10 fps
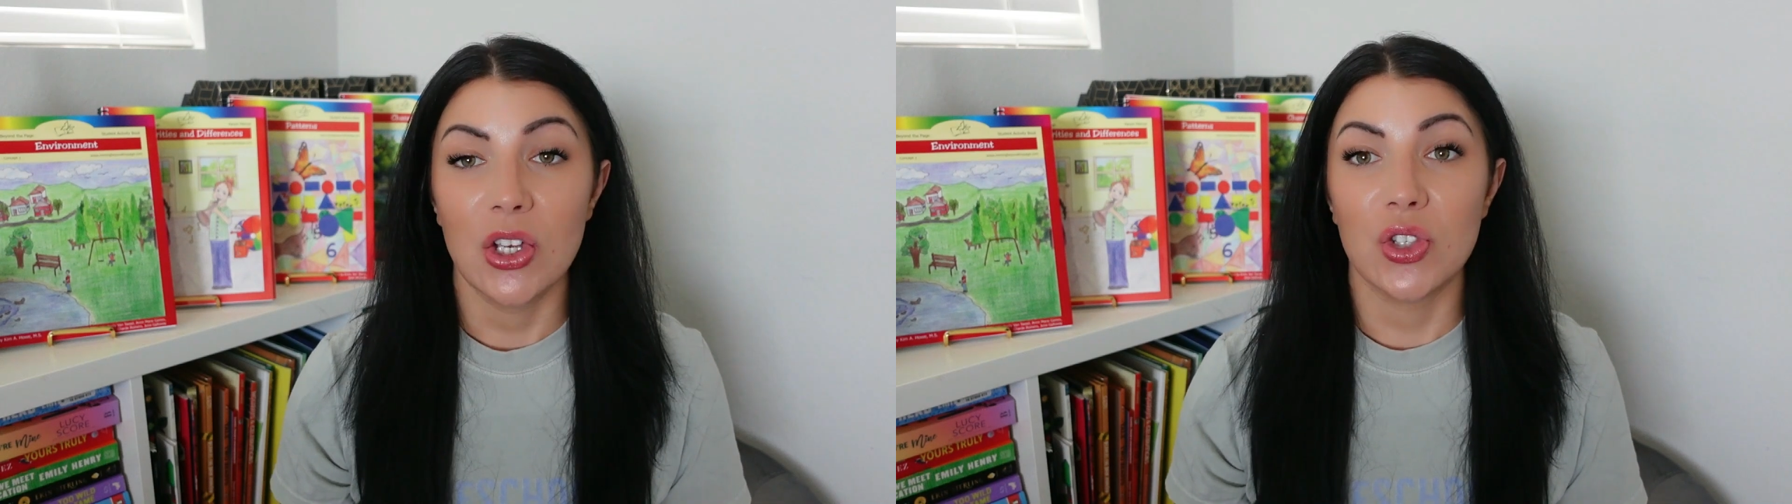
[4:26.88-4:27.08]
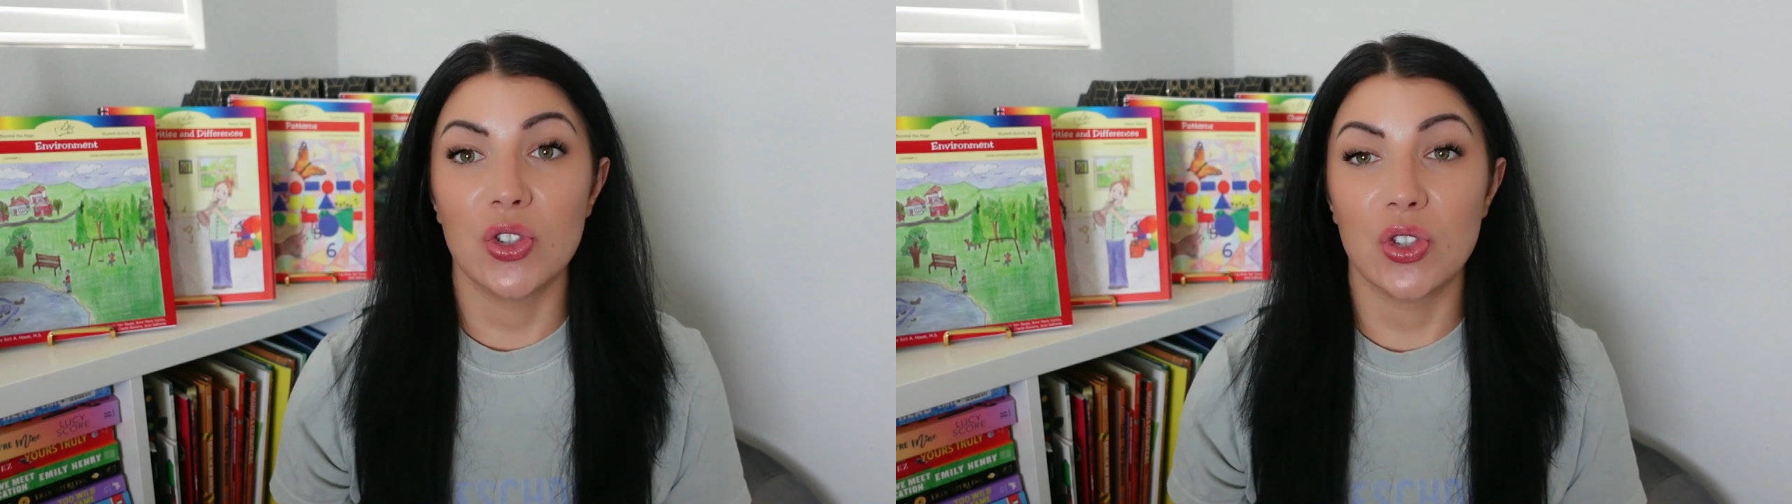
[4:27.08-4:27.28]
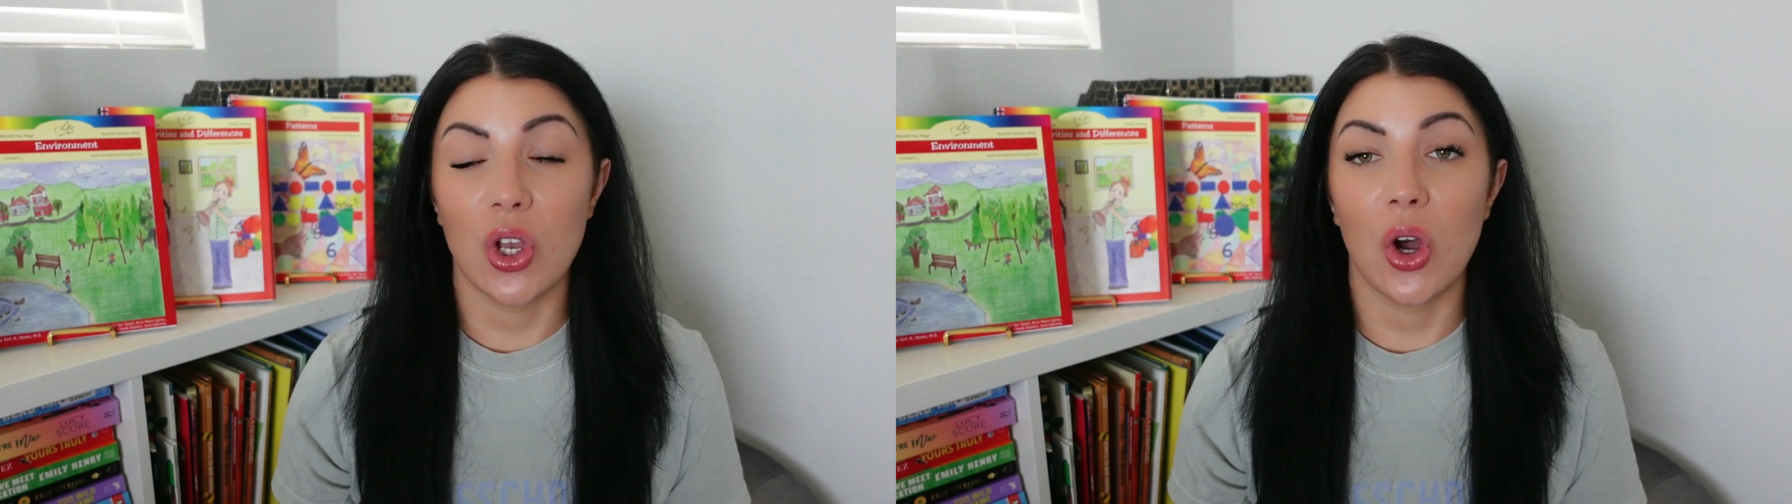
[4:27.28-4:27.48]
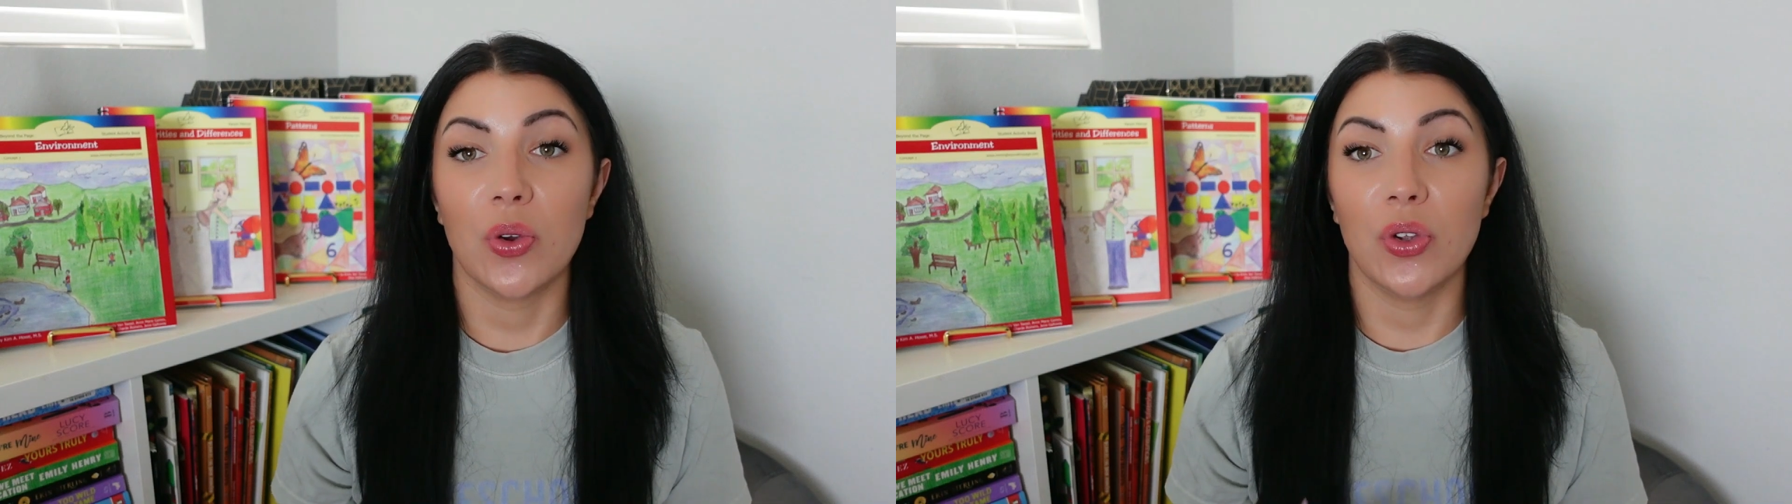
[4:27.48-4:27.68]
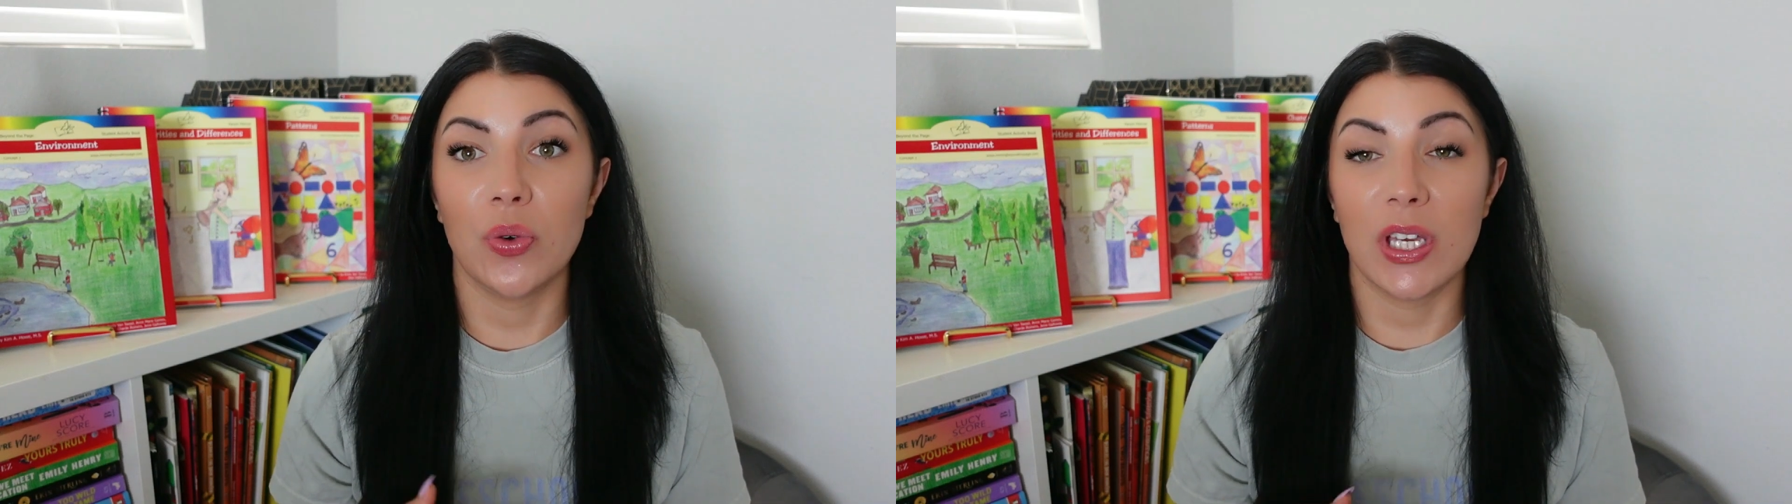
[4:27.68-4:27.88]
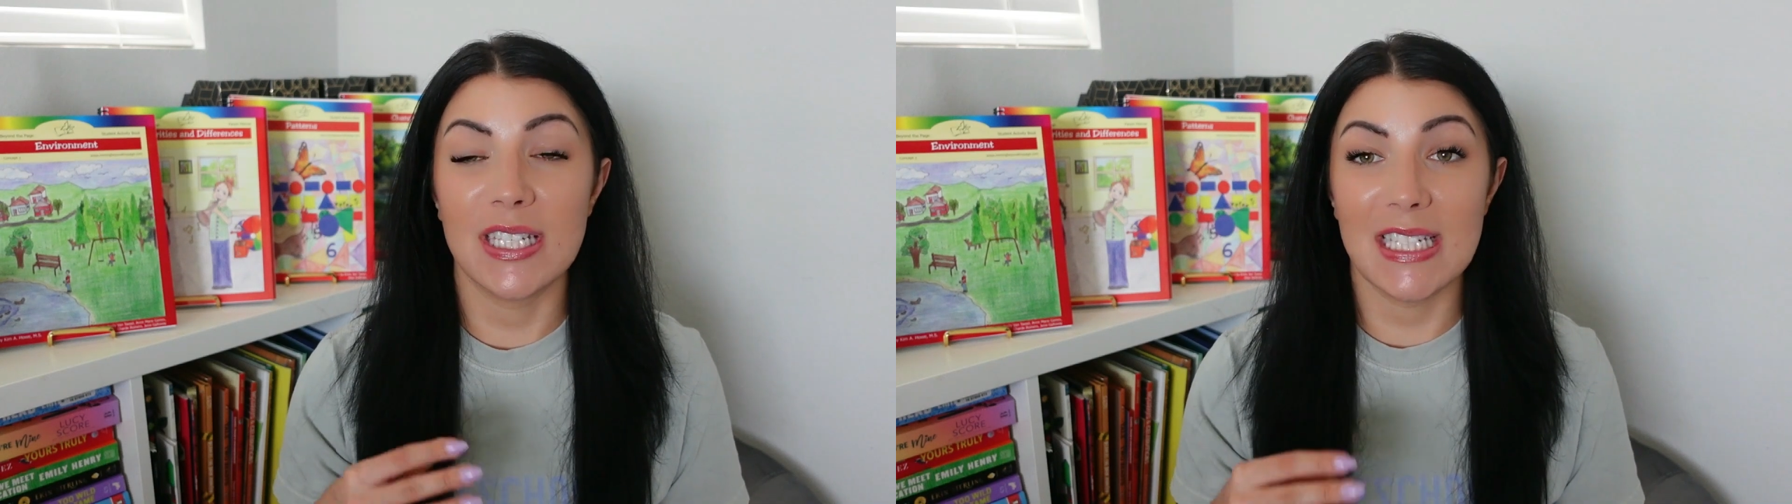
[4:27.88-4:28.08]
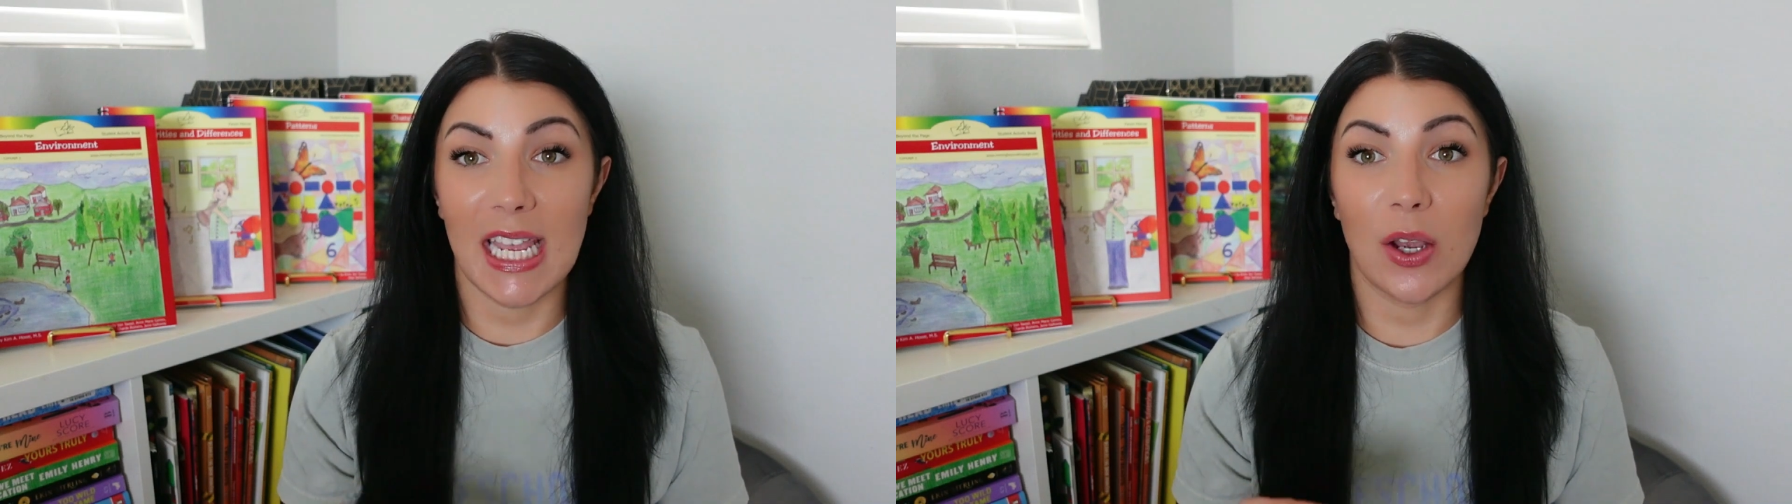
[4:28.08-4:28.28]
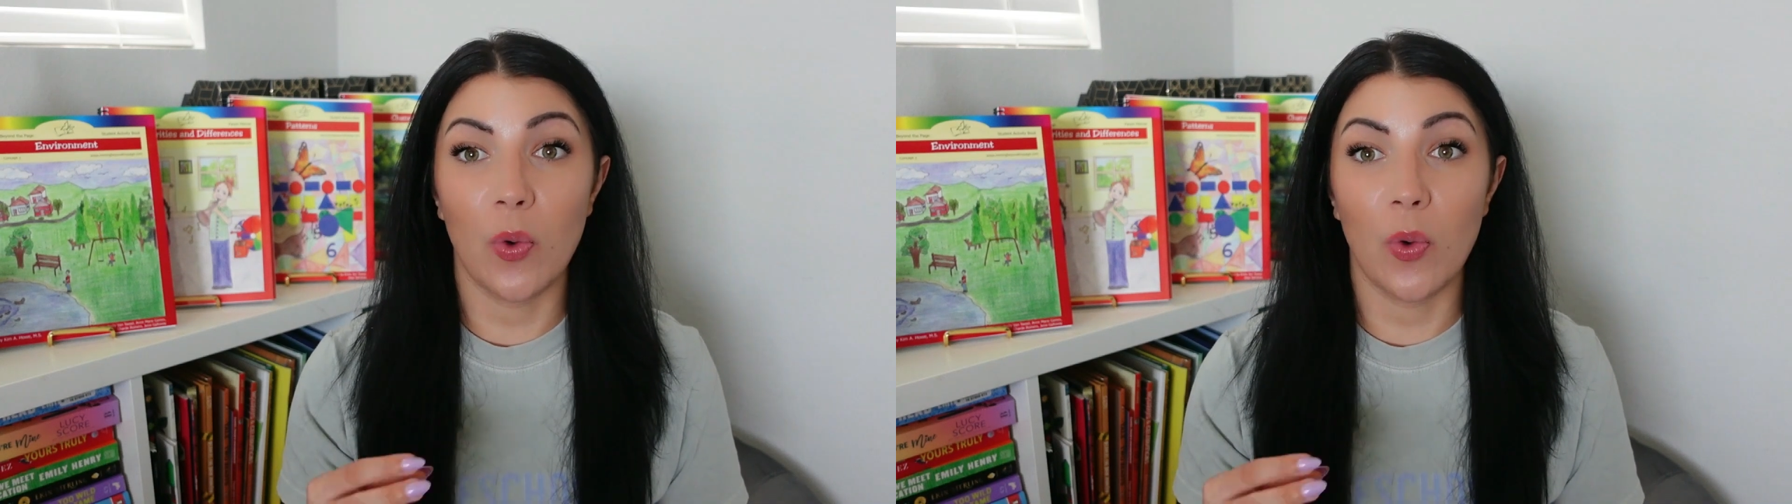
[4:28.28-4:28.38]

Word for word: So you can take